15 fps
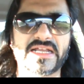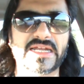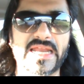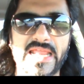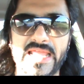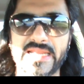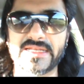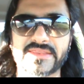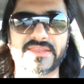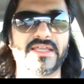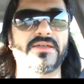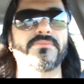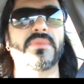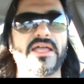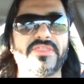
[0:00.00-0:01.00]
not going to edit
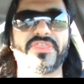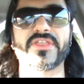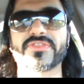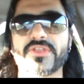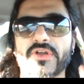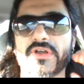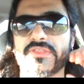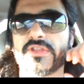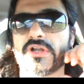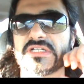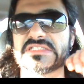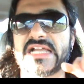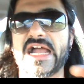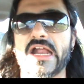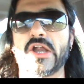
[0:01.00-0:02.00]
them. I think they're in their
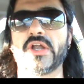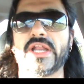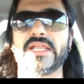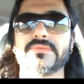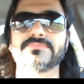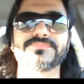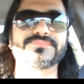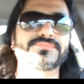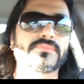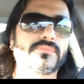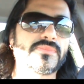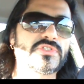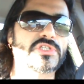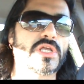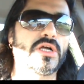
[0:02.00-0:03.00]
entirety,
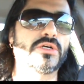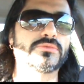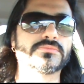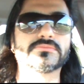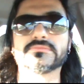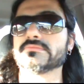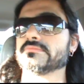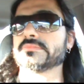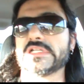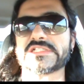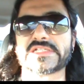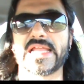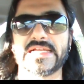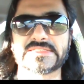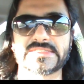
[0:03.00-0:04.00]
so
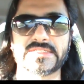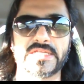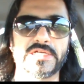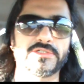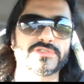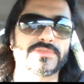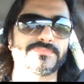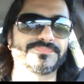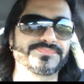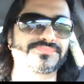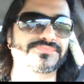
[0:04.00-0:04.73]
let you guys see those.